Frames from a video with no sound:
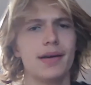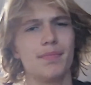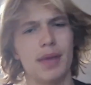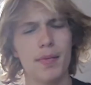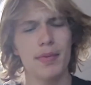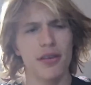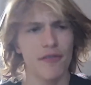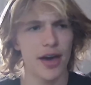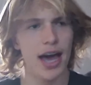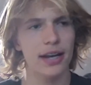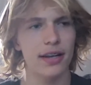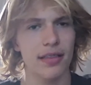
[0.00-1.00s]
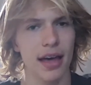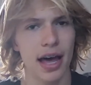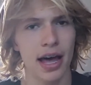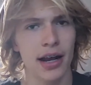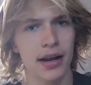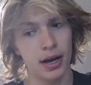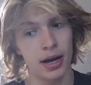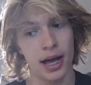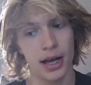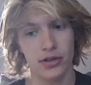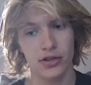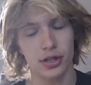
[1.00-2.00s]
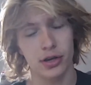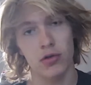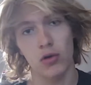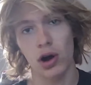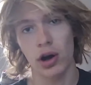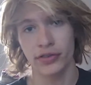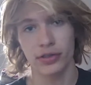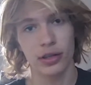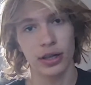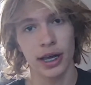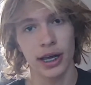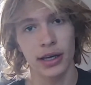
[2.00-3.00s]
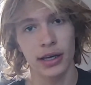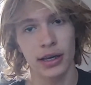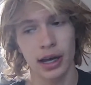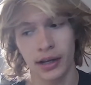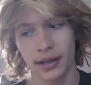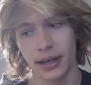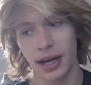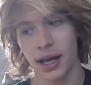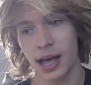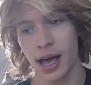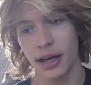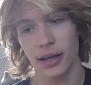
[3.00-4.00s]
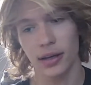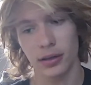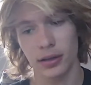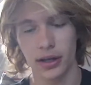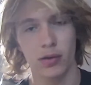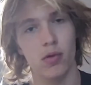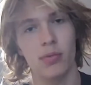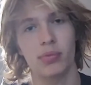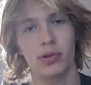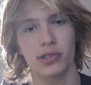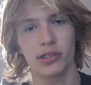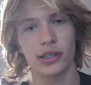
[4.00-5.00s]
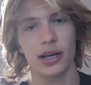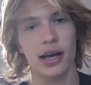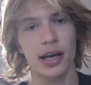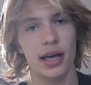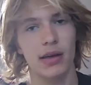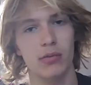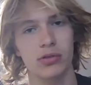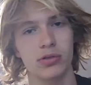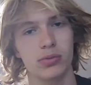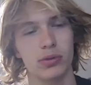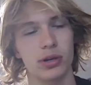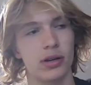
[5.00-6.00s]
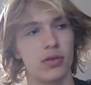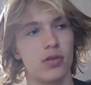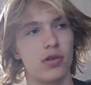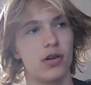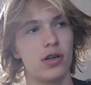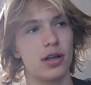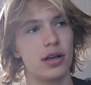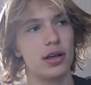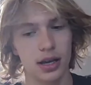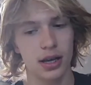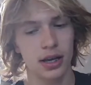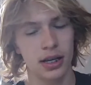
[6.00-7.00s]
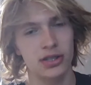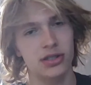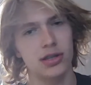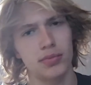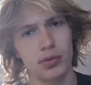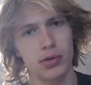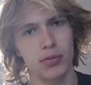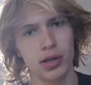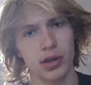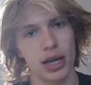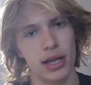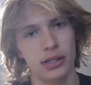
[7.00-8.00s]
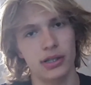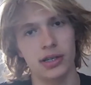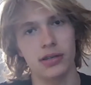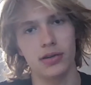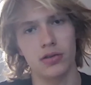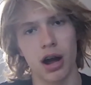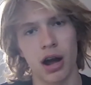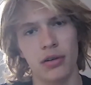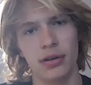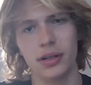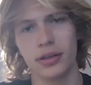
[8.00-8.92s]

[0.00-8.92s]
Maybe the fact that I actually crossed the lake on a kayak, like a one-person kayak, which is pretty cool. It gets to the point where you can't see the ground.